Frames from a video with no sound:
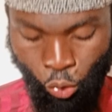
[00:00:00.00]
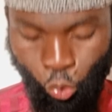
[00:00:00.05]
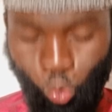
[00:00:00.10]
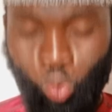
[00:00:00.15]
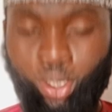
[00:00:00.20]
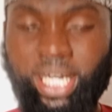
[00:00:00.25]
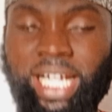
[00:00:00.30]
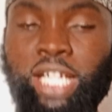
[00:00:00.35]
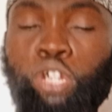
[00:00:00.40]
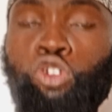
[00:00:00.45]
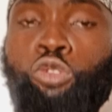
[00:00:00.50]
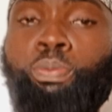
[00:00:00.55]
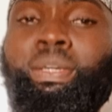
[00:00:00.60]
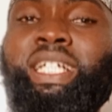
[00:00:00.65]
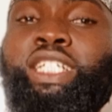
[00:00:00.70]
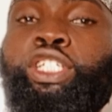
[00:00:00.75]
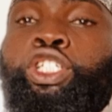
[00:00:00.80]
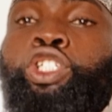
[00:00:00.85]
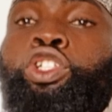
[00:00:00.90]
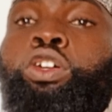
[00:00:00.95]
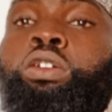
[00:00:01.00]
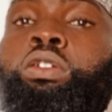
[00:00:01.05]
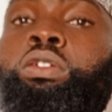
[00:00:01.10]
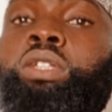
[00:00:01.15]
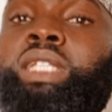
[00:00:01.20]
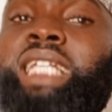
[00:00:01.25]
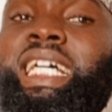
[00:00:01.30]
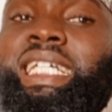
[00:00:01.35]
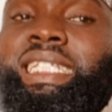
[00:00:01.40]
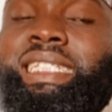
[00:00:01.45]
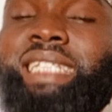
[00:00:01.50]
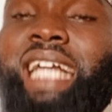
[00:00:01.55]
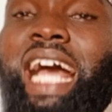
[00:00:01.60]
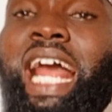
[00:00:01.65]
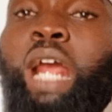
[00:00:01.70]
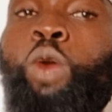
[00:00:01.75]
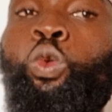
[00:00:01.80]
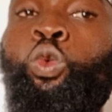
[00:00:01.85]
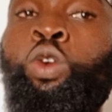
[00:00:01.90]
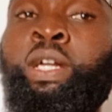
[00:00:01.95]
Uridu mistaratan,
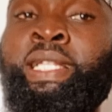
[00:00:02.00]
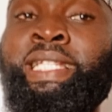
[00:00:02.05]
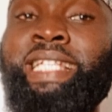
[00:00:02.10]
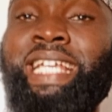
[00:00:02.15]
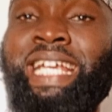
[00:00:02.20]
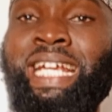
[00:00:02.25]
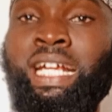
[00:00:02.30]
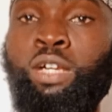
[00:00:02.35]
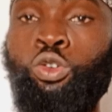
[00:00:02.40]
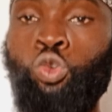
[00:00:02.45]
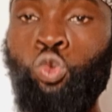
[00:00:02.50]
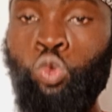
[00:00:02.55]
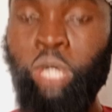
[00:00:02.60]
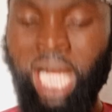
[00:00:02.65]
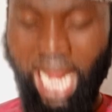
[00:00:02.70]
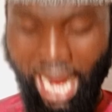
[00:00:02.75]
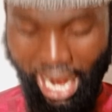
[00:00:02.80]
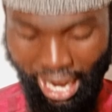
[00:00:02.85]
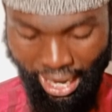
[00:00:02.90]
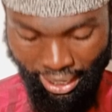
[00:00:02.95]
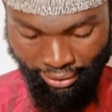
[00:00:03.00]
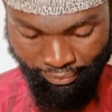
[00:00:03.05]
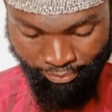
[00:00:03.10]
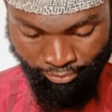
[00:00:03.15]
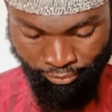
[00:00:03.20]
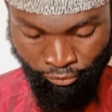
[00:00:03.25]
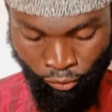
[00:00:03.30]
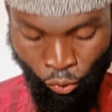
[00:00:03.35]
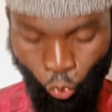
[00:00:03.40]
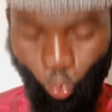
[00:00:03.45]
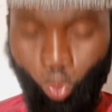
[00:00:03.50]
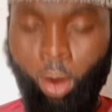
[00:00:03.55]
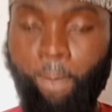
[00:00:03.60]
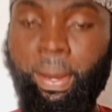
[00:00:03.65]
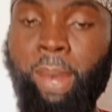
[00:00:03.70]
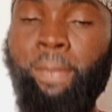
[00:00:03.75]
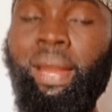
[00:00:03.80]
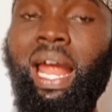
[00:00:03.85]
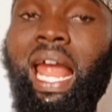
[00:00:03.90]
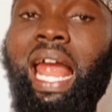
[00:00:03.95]
I want a ruler. Wa
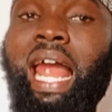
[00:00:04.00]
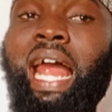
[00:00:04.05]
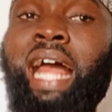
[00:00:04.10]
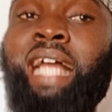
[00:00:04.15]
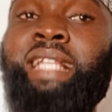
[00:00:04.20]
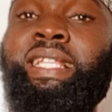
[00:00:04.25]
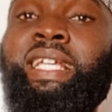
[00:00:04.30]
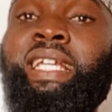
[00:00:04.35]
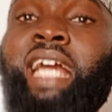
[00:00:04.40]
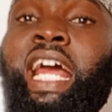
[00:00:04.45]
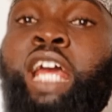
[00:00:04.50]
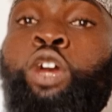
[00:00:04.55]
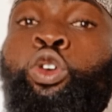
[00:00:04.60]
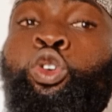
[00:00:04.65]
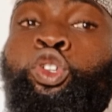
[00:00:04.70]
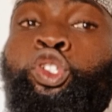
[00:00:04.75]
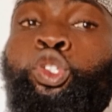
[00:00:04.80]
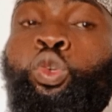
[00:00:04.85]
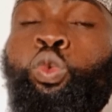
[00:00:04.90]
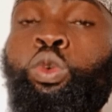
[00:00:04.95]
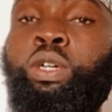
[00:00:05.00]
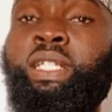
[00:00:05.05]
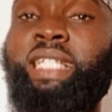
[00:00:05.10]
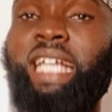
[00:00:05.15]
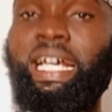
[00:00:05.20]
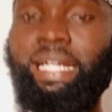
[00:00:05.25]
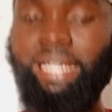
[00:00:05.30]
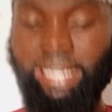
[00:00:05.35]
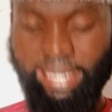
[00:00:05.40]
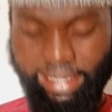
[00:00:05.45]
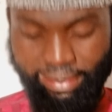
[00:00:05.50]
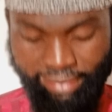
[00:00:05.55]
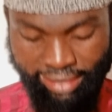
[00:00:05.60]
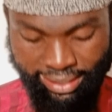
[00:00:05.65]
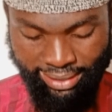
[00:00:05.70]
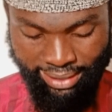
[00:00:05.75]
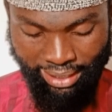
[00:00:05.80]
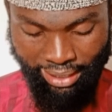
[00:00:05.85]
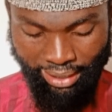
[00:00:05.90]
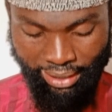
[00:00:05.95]
mimhatan, I also want an
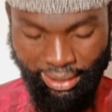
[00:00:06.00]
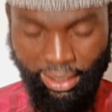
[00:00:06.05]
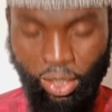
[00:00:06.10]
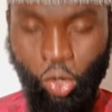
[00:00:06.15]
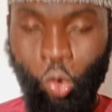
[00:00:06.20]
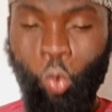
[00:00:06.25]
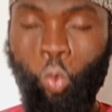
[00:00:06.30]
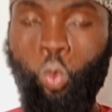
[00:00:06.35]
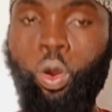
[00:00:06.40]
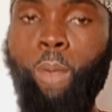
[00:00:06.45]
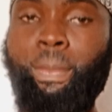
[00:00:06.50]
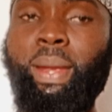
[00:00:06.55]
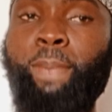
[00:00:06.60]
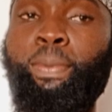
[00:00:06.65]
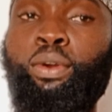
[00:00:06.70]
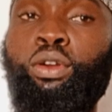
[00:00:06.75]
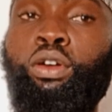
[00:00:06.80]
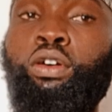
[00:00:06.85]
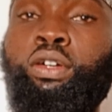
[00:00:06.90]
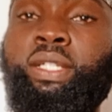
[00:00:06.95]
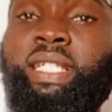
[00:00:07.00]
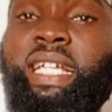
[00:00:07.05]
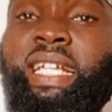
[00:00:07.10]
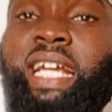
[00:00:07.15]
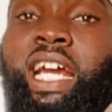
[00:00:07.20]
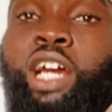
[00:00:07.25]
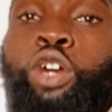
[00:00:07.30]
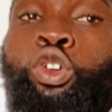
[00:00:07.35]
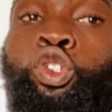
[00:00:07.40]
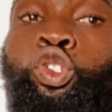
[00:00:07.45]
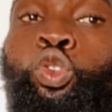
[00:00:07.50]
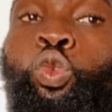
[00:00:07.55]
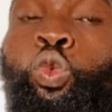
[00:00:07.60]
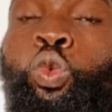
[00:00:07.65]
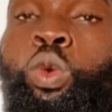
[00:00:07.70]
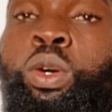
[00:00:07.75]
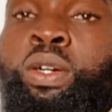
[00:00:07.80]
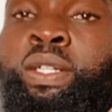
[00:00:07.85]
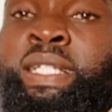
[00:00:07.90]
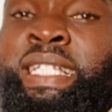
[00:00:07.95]
eraser. Wa mibratan, I also
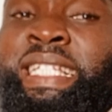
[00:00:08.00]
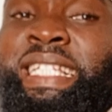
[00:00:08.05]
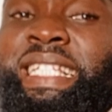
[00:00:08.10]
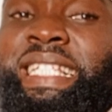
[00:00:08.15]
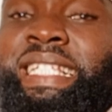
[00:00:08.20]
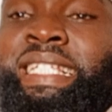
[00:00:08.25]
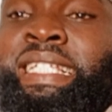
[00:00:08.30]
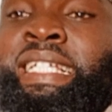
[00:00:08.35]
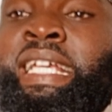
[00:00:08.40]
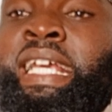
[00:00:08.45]
want